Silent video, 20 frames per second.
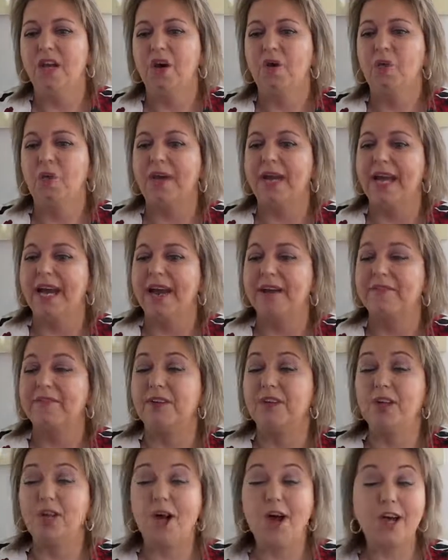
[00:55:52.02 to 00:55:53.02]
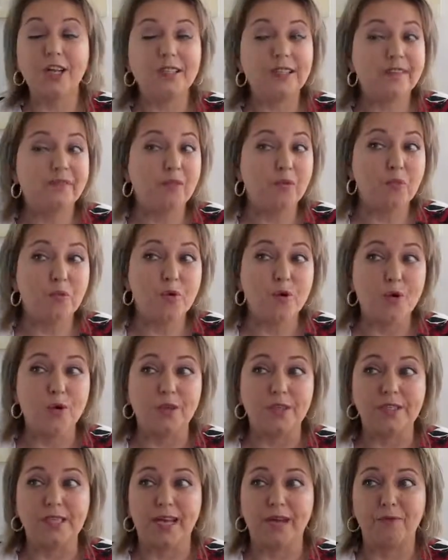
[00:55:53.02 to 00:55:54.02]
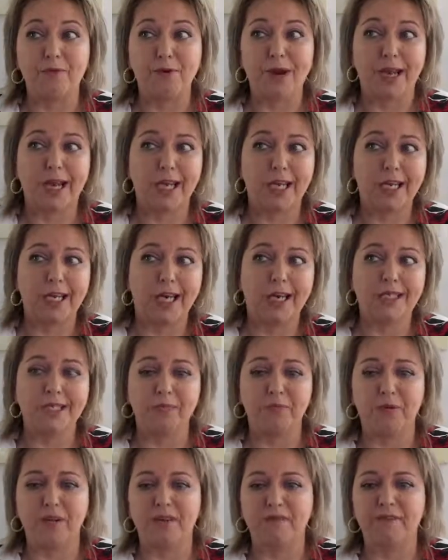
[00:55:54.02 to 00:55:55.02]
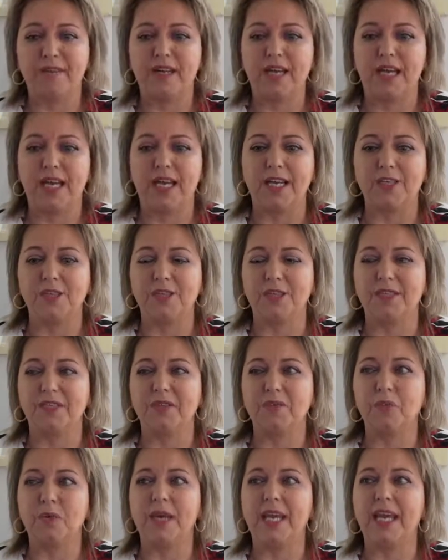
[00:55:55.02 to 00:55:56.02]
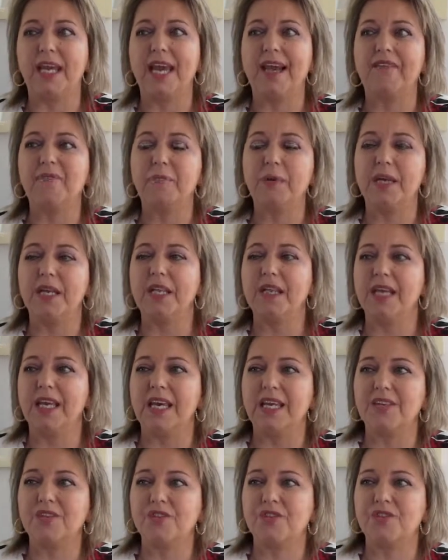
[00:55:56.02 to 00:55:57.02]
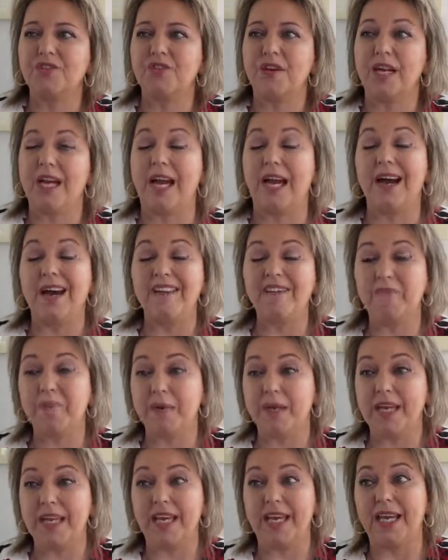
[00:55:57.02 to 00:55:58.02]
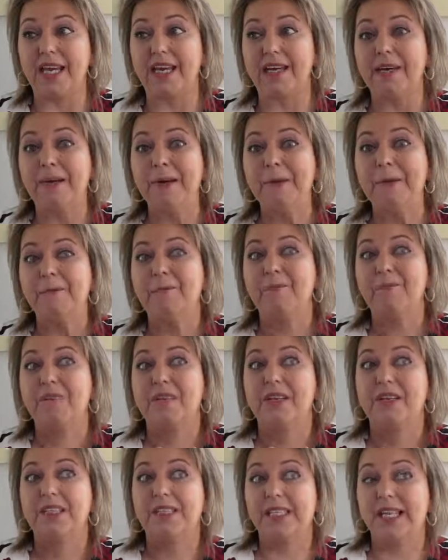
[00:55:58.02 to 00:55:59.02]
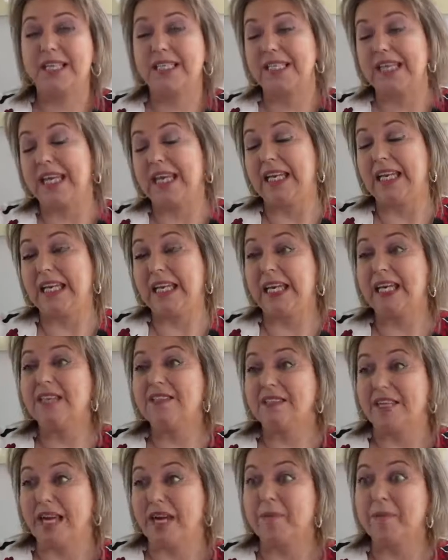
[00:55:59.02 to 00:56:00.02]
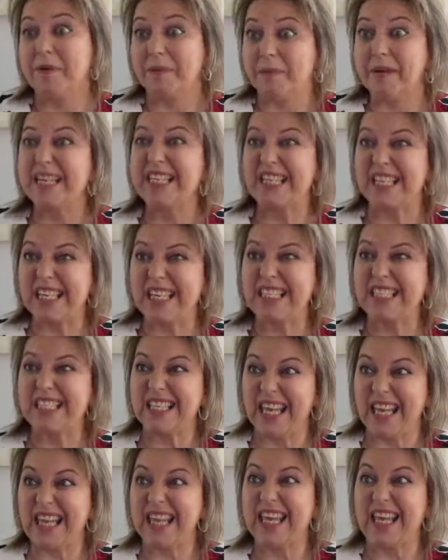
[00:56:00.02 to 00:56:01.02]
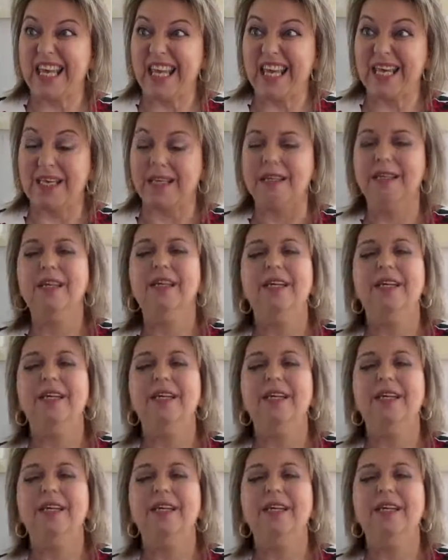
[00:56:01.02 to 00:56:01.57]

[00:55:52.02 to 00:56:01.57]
We have lots of awards and recognizable affiliations. We have been in the industry. I've been here 16 years now. I'm in my 16th year.